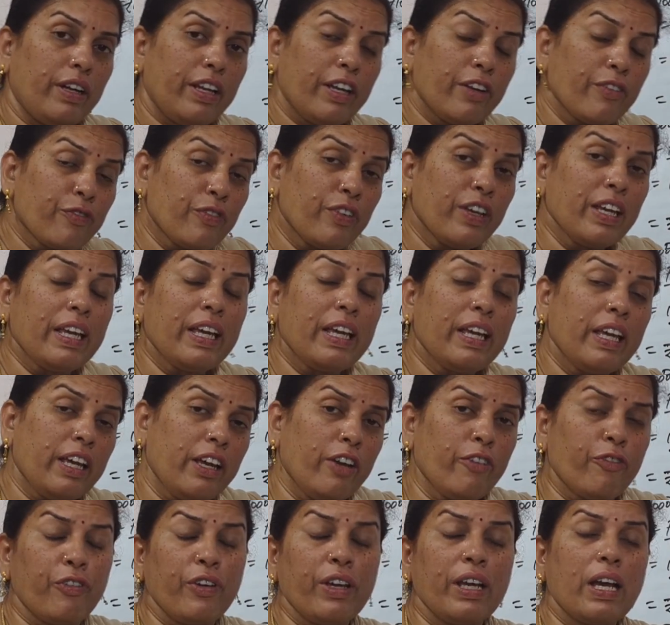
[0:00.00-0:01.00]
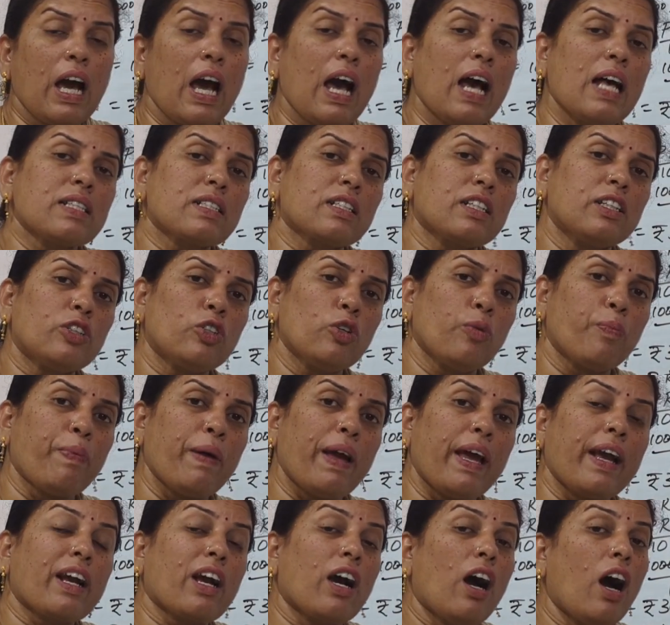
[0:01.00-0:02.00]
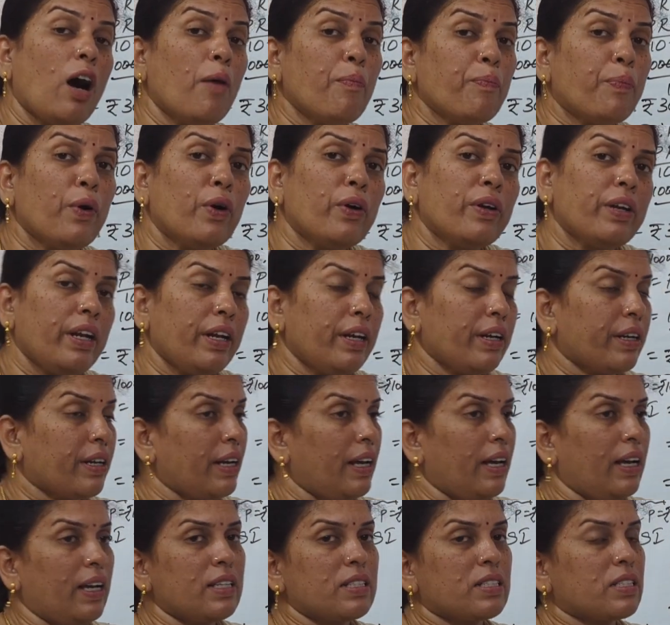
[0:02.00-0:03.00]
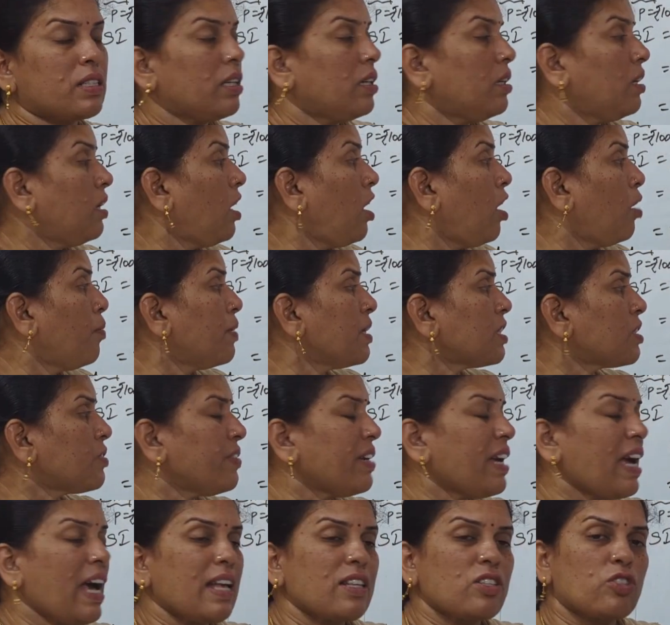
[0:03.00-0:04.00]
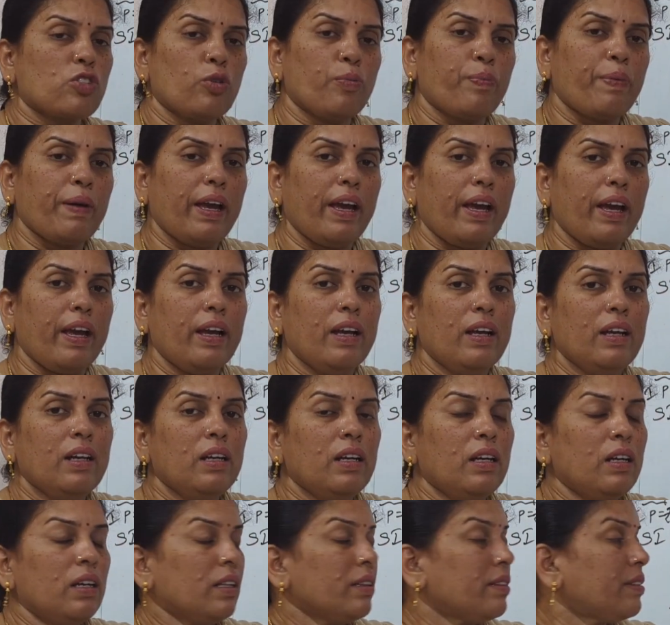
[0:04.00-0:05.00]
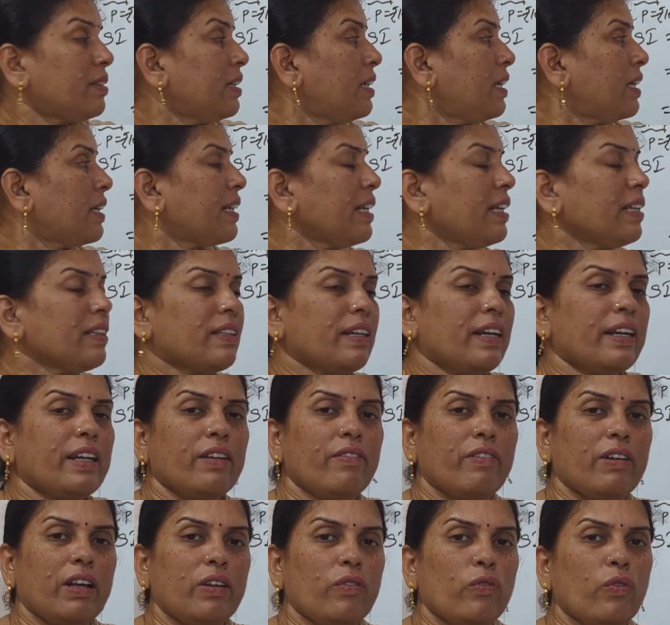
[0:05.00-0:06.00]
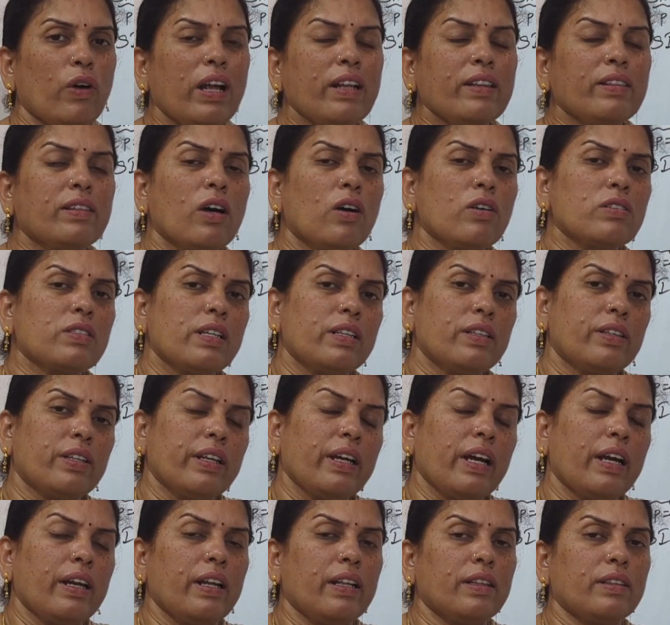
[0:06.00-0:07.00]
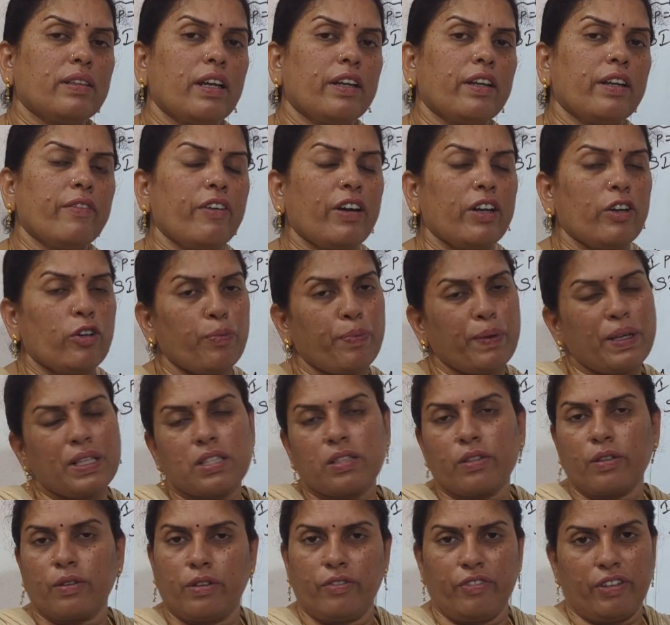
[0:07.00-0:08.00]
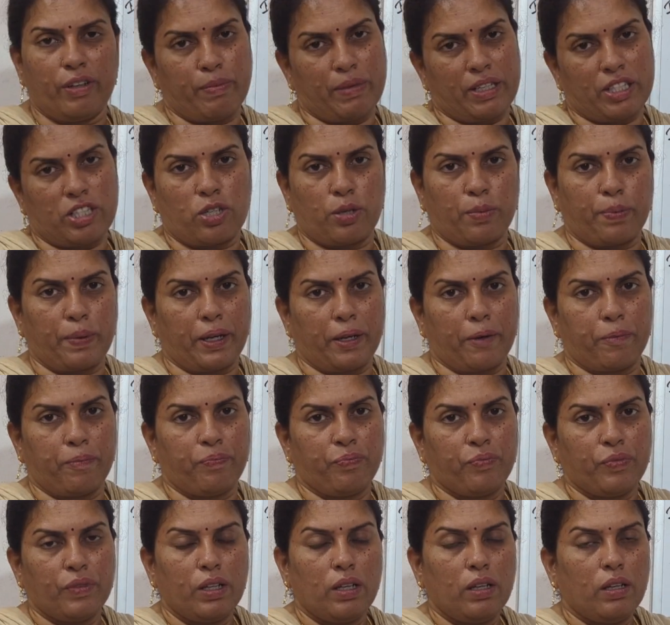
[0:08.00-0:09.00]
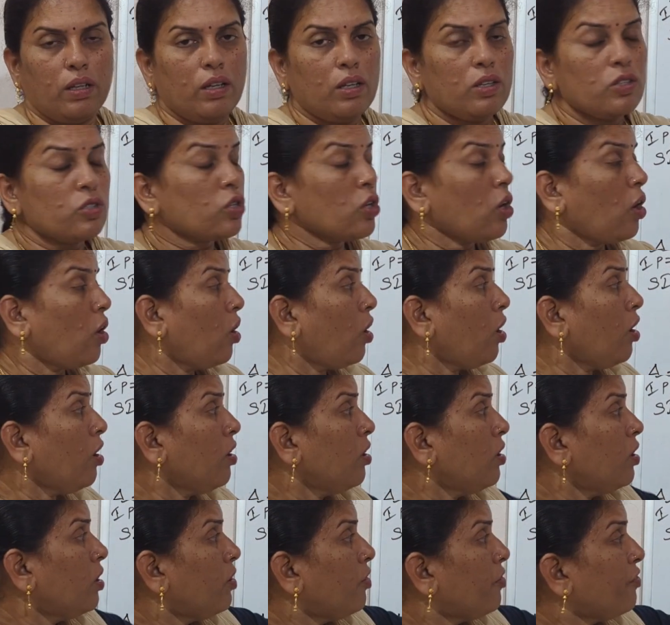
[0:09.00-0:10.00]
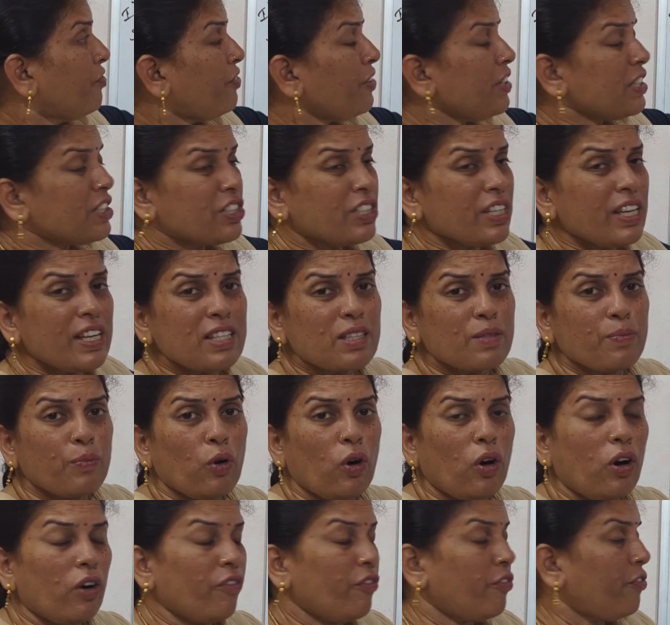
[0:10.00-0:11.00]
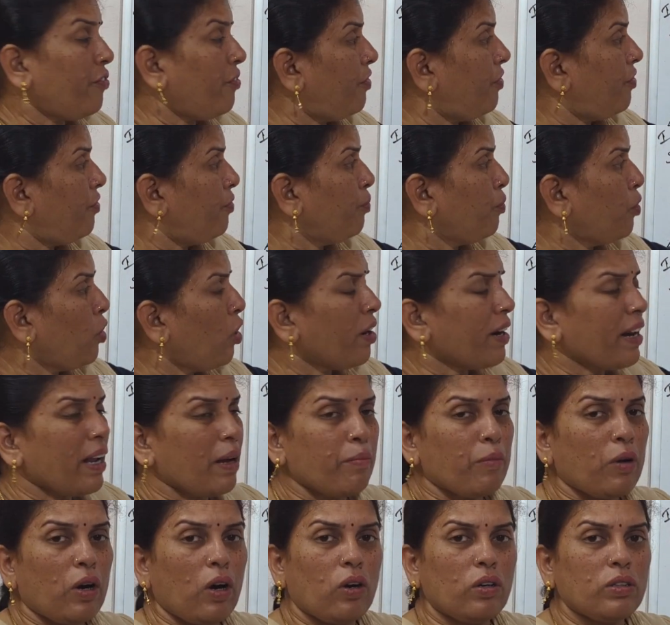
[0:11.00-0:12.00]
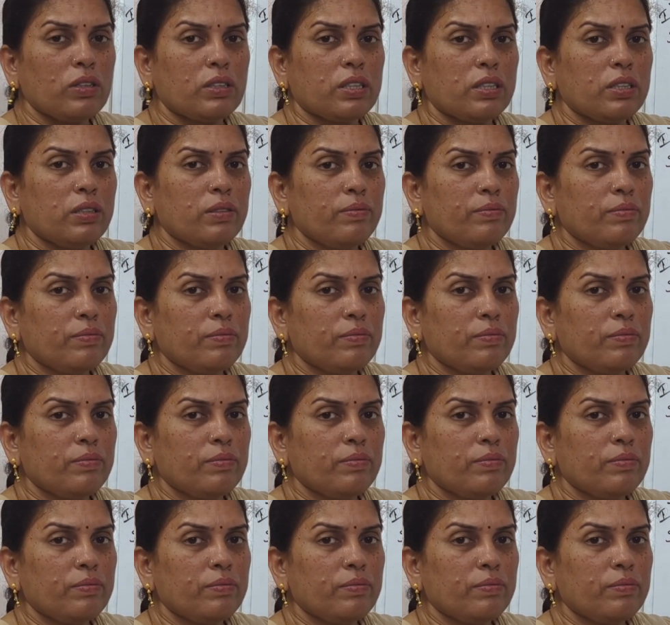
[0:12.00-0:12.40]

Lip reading: If we ask to pay compound interest, how much we have to pay? 1,331. 1,331 rupees we must pay. So, which is more amount?